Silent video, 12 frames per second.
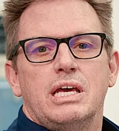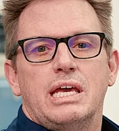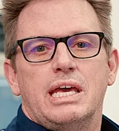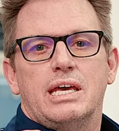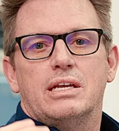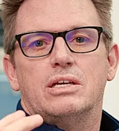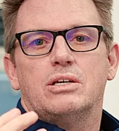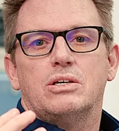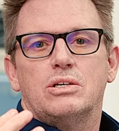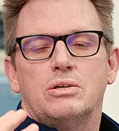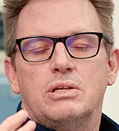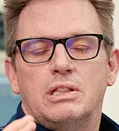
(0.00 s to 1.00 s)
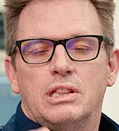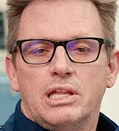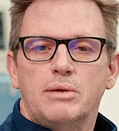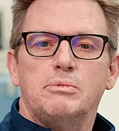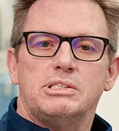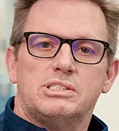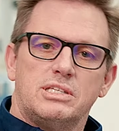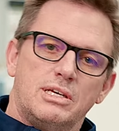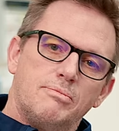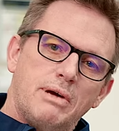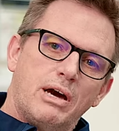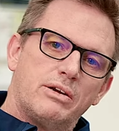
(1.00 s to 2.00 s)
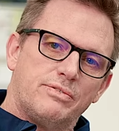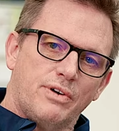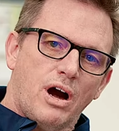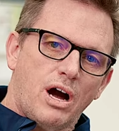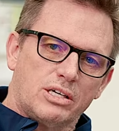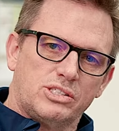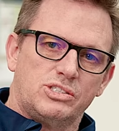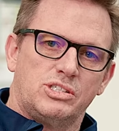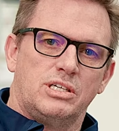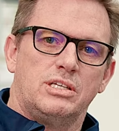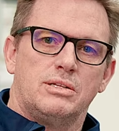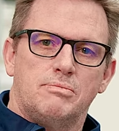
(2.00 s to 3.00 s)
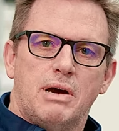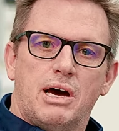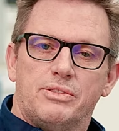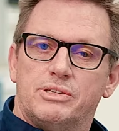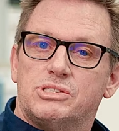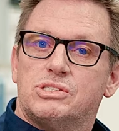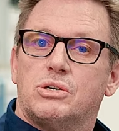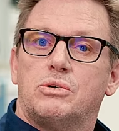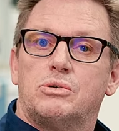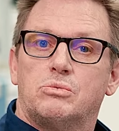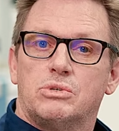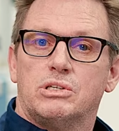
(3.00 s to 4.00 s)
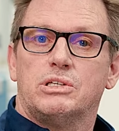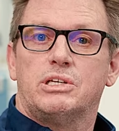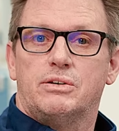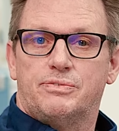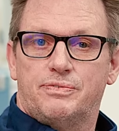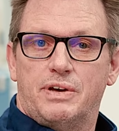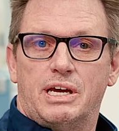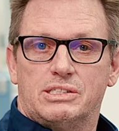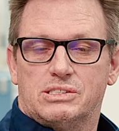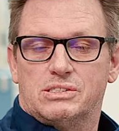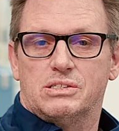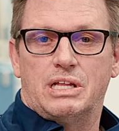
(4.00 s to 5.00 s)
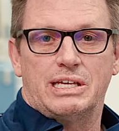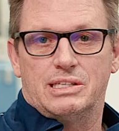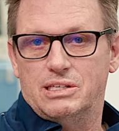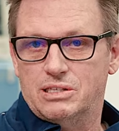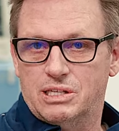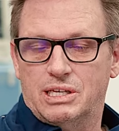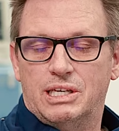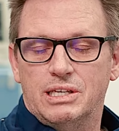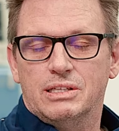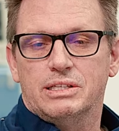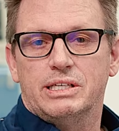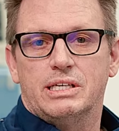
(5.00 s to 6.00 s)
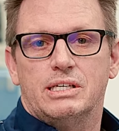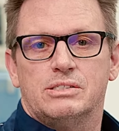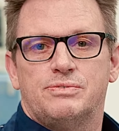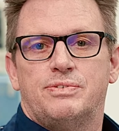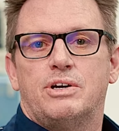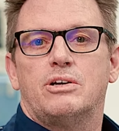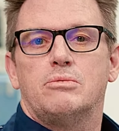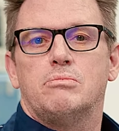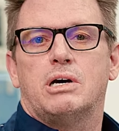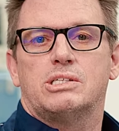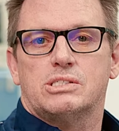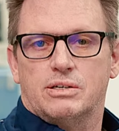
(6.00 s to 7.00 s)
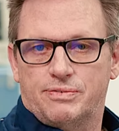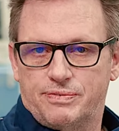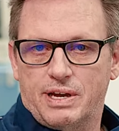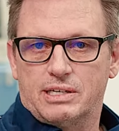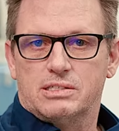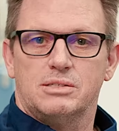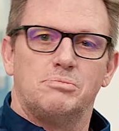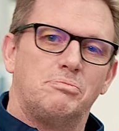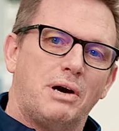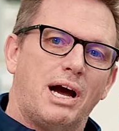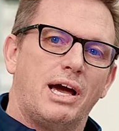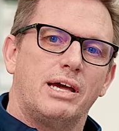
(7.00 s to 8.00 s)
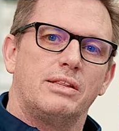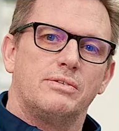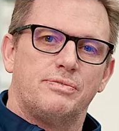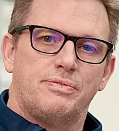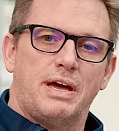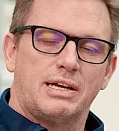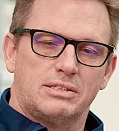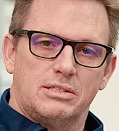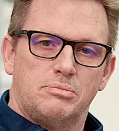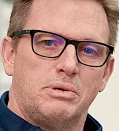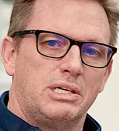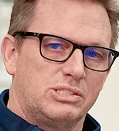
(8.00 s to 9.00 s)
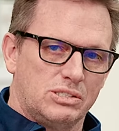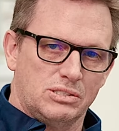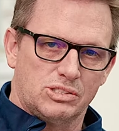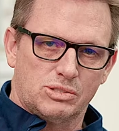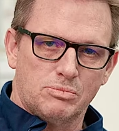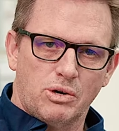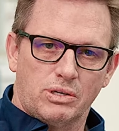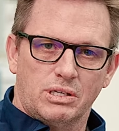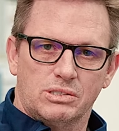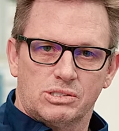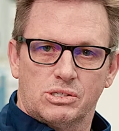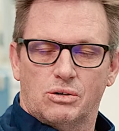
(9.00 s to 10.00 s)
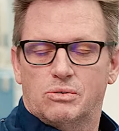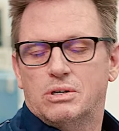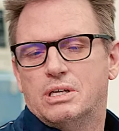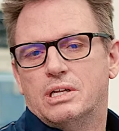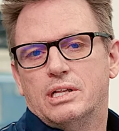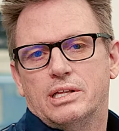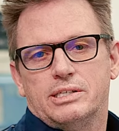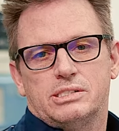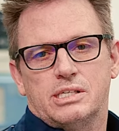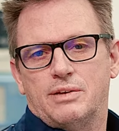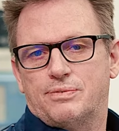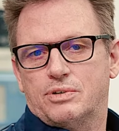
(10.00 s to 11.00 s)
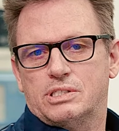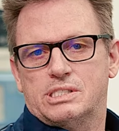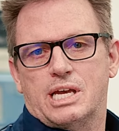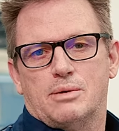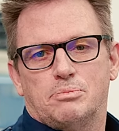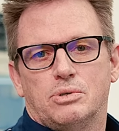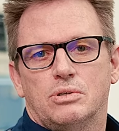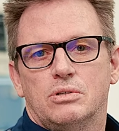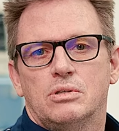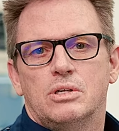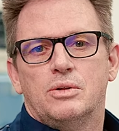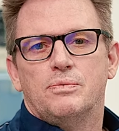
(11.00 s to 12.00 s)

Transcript: it limits the amount of oxygen in the mouth. And so it really affects, like, the healing is very much affected by the fact that the patient is smoking. So let's say, for example,